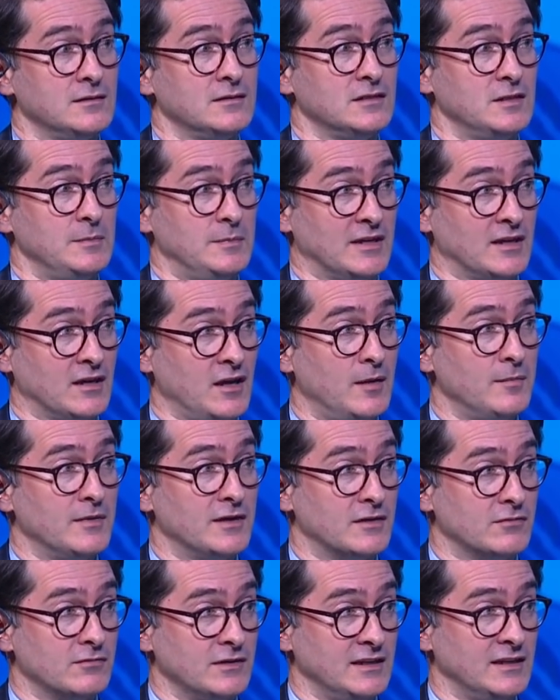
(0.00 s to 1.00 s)
to become
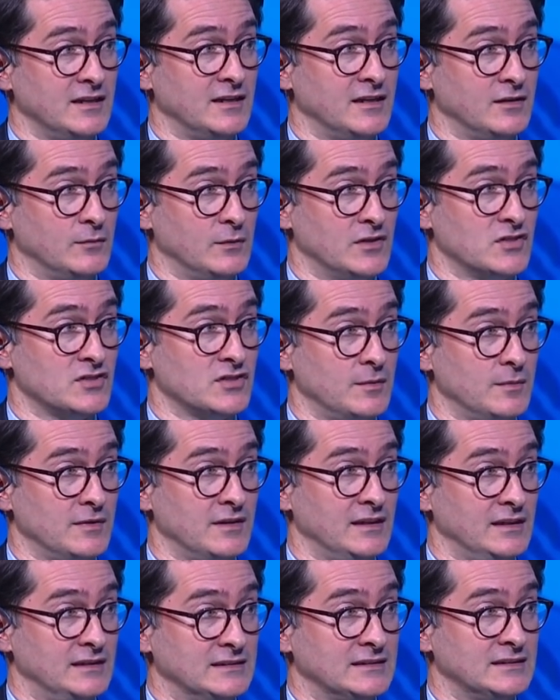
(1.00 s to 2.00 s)
an arena in which some of
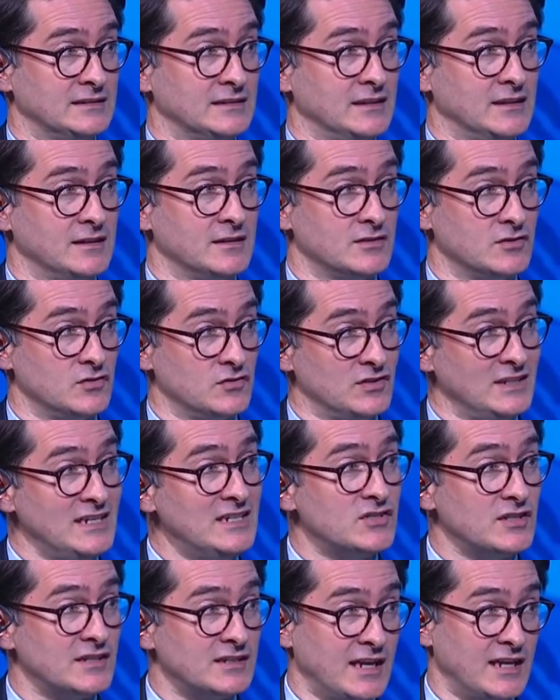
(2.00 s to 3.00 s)
these
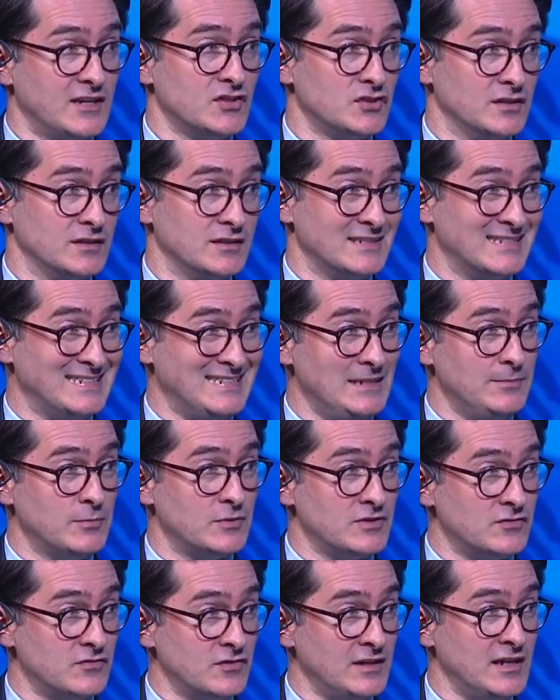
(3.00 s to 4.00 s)
strategic tensions,
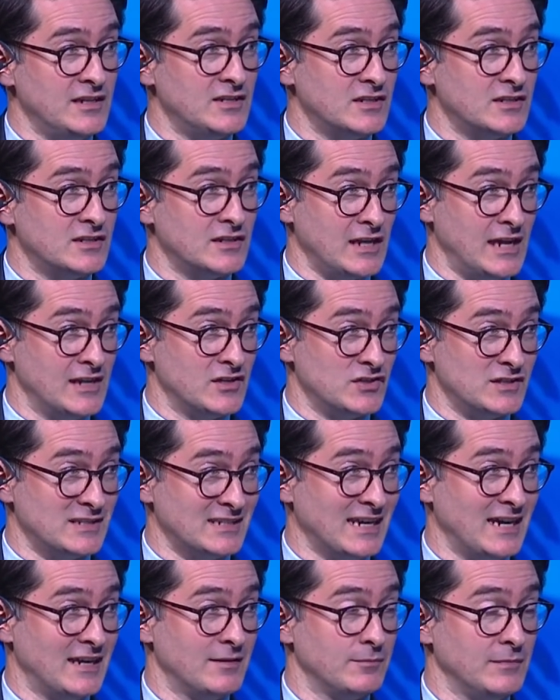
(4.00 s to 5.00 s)
deeper strategic tensions,
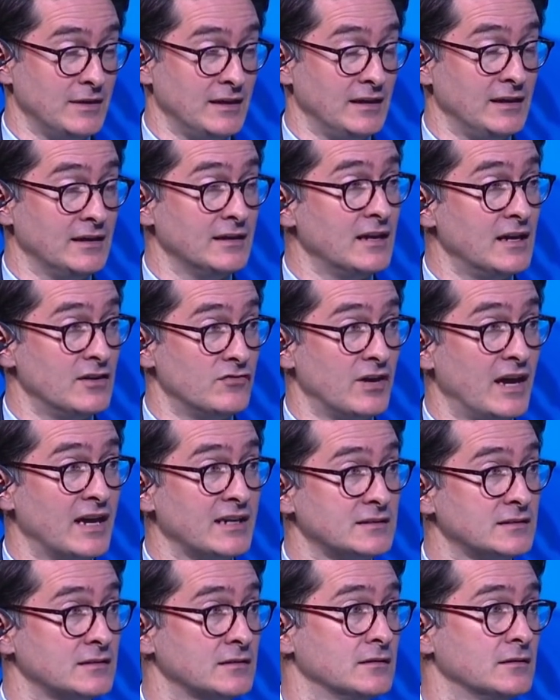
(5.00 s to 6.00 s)
can be
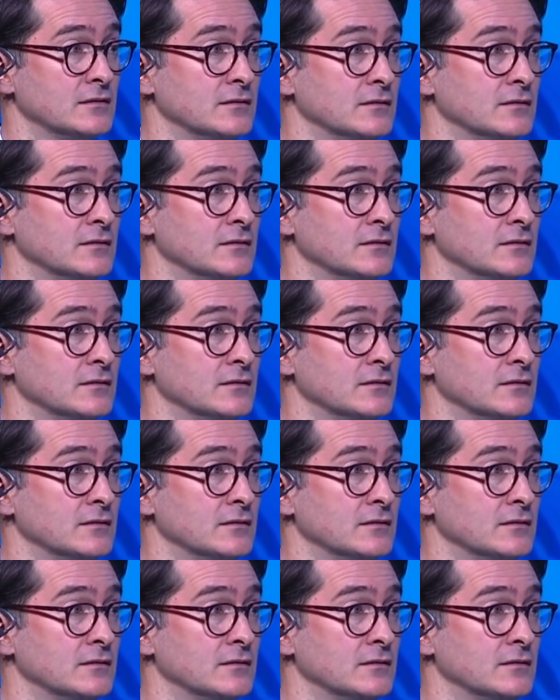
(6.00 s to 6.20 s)
addressed?